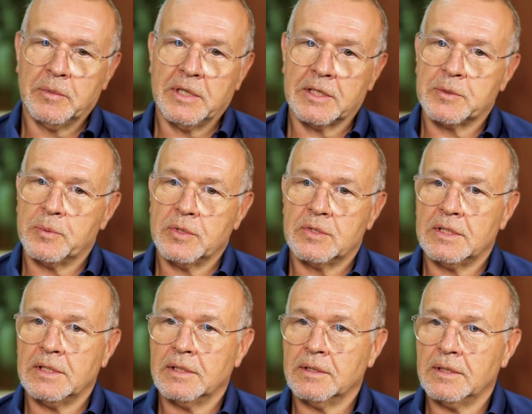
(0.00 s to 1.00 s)
experts
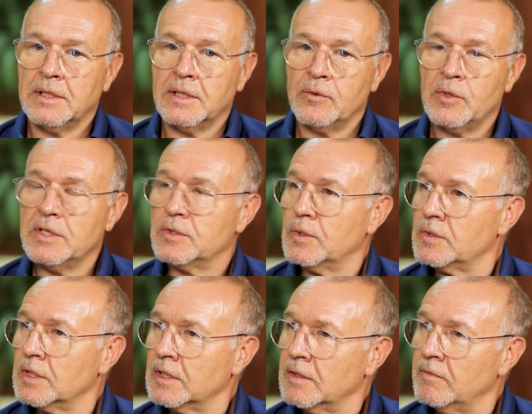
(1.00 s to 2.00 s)
in
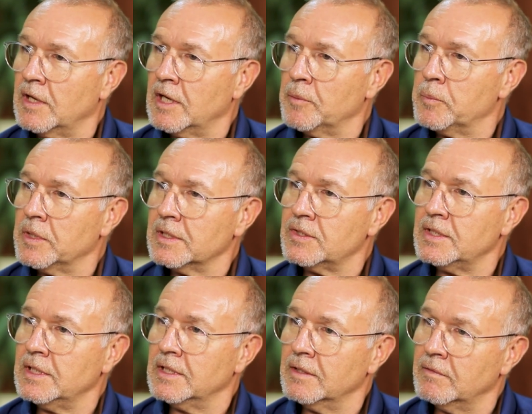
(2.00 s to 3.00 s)
research and development,
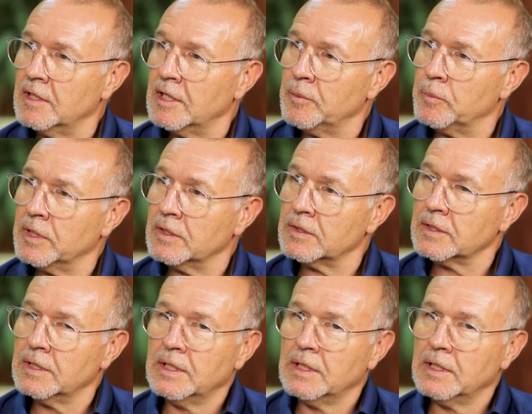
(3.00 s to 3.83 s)
seed development.